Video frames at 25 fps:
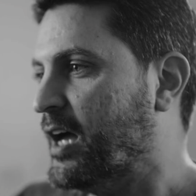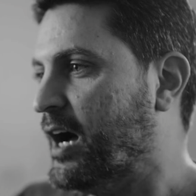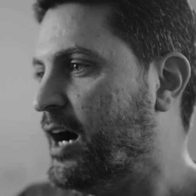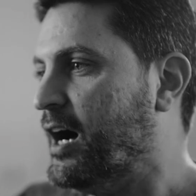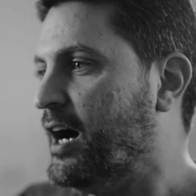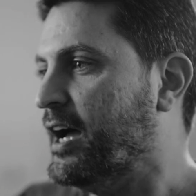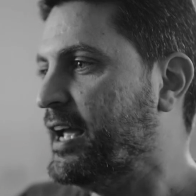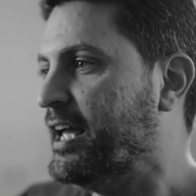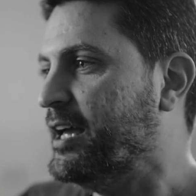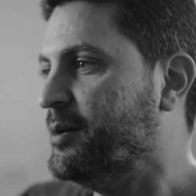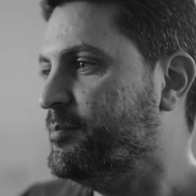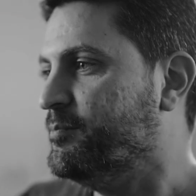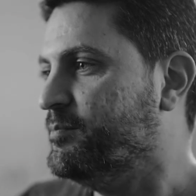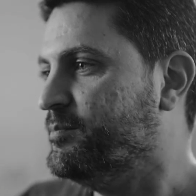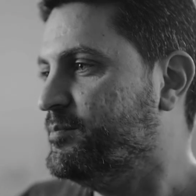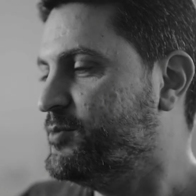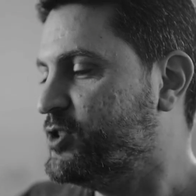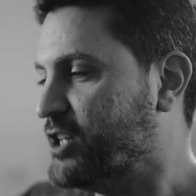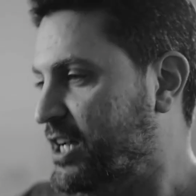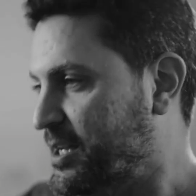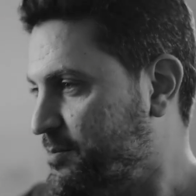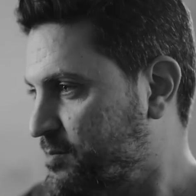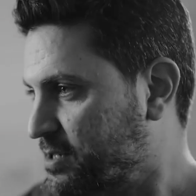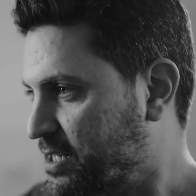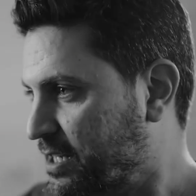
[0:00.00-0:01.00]
I
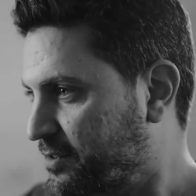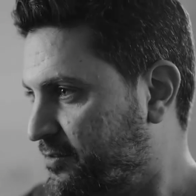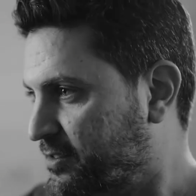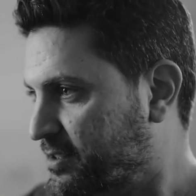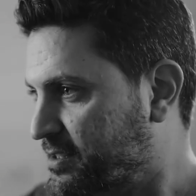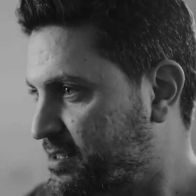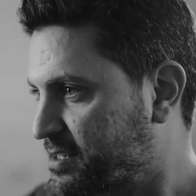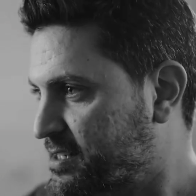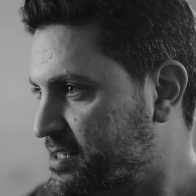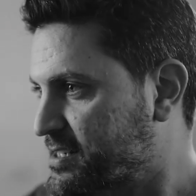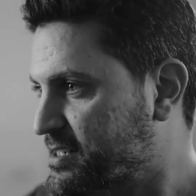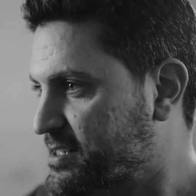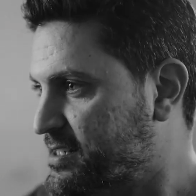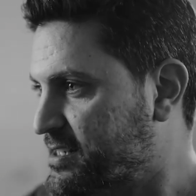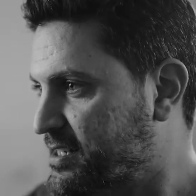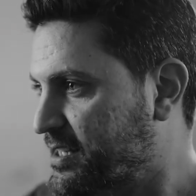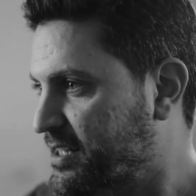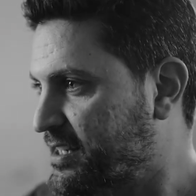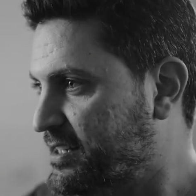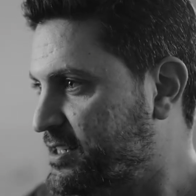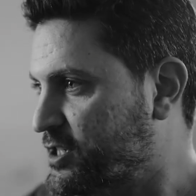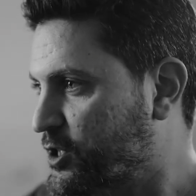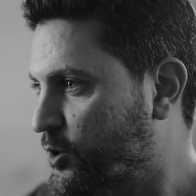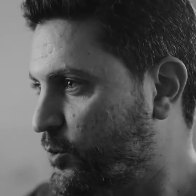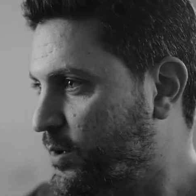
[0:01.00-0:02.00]
am James Evans,
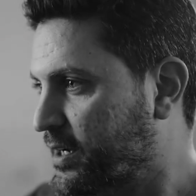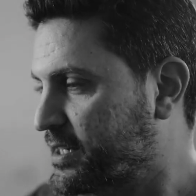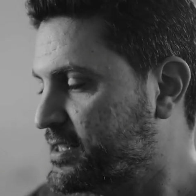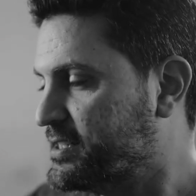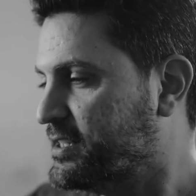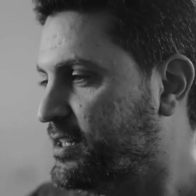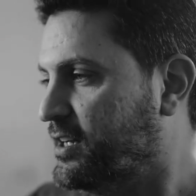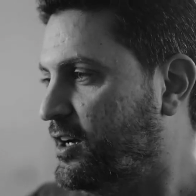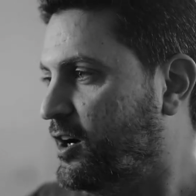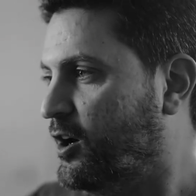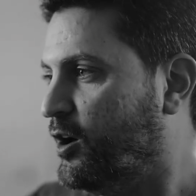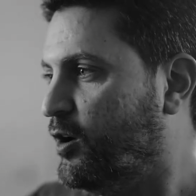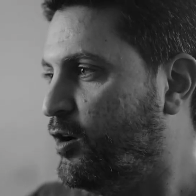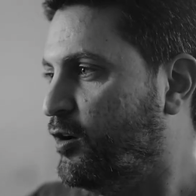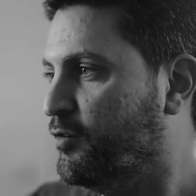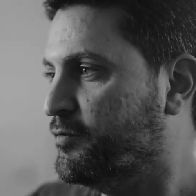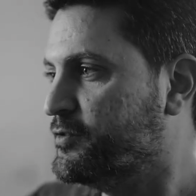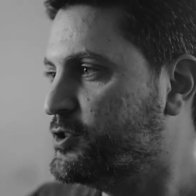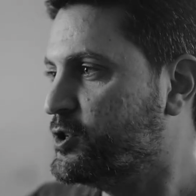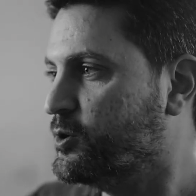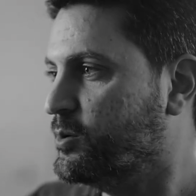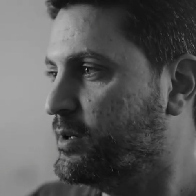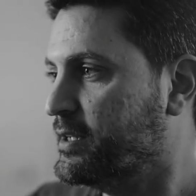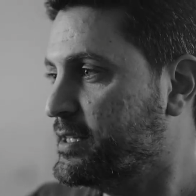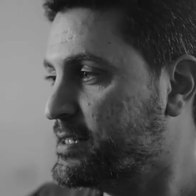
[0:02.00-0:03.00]
director
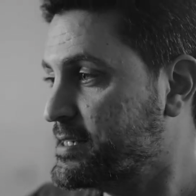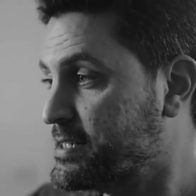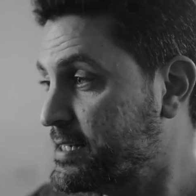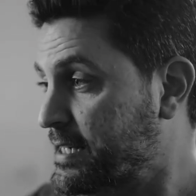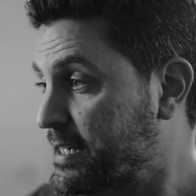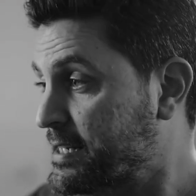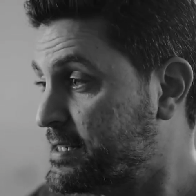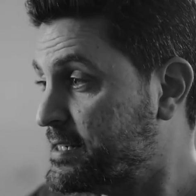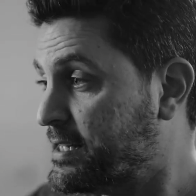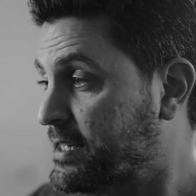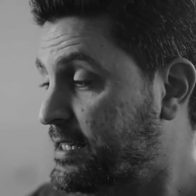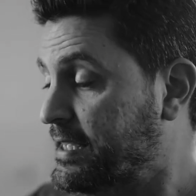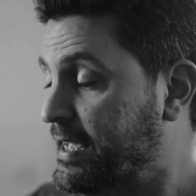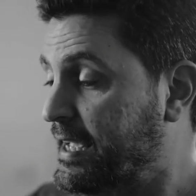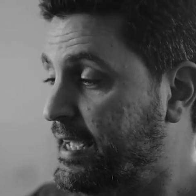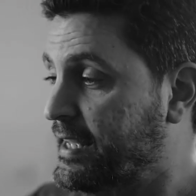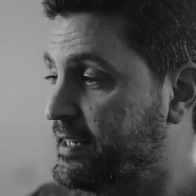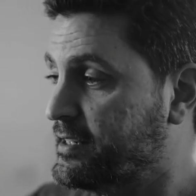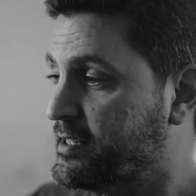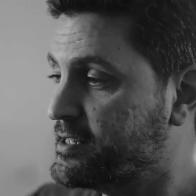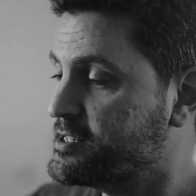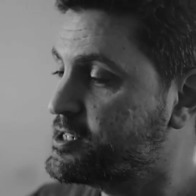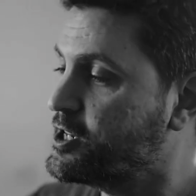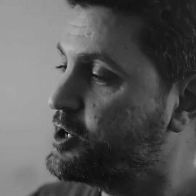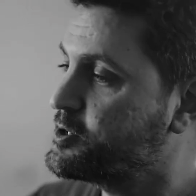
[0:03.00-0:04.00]
of Julius Caesar
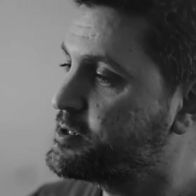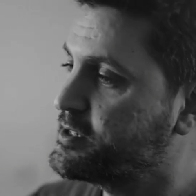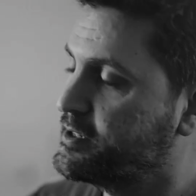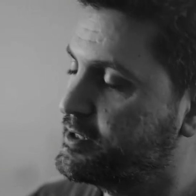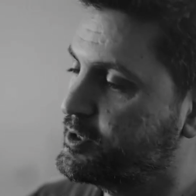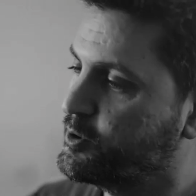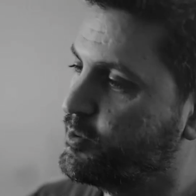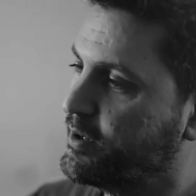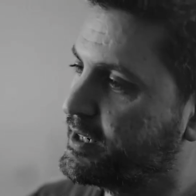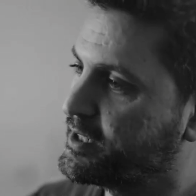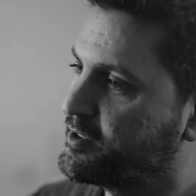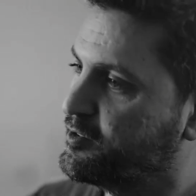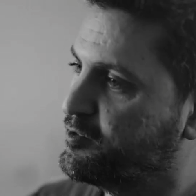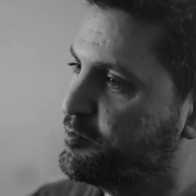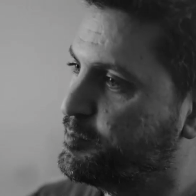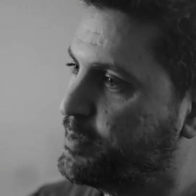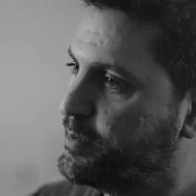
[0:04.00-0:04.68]
and associate director